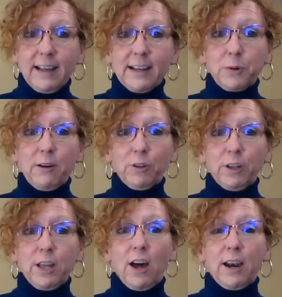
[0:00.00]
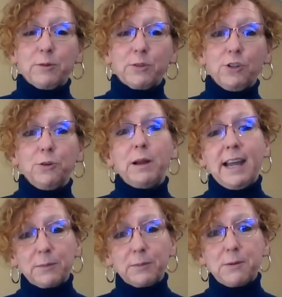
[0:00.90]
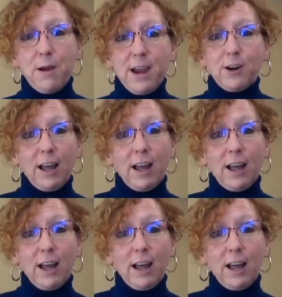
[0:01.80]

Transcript: That's what I really thought I was going to do. My dad was a banker,